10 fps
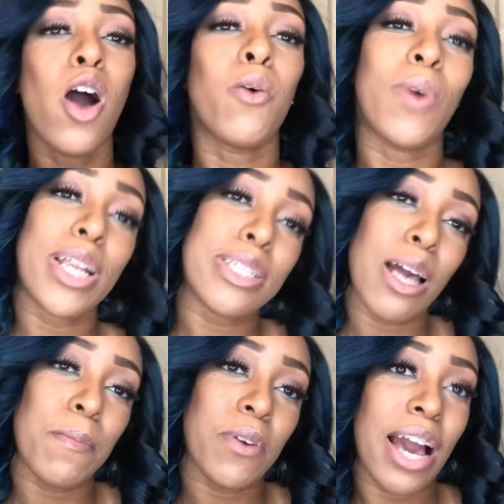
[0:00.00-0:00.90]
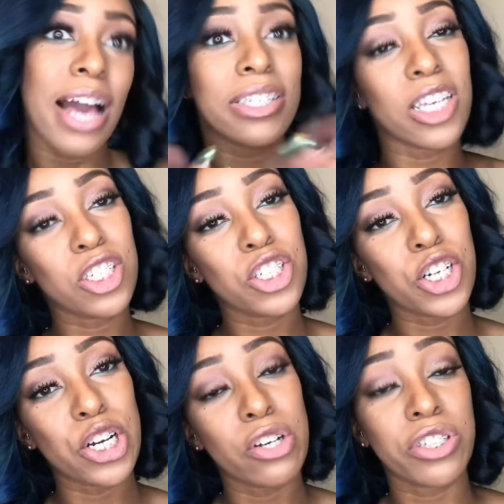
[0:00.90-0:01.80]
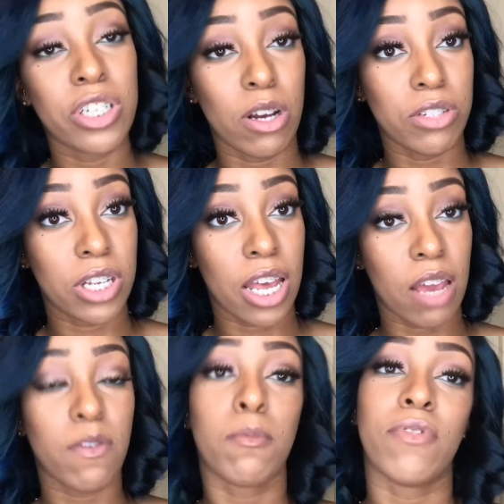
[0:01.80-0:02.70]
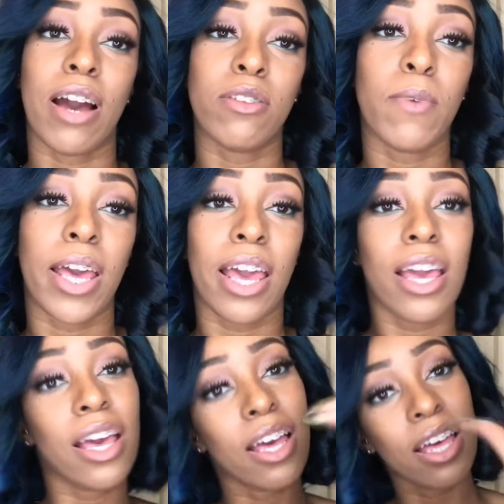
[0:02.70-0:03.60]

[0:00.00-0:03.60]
What is up, you guys? It's your girl shanelle.janai from around the way.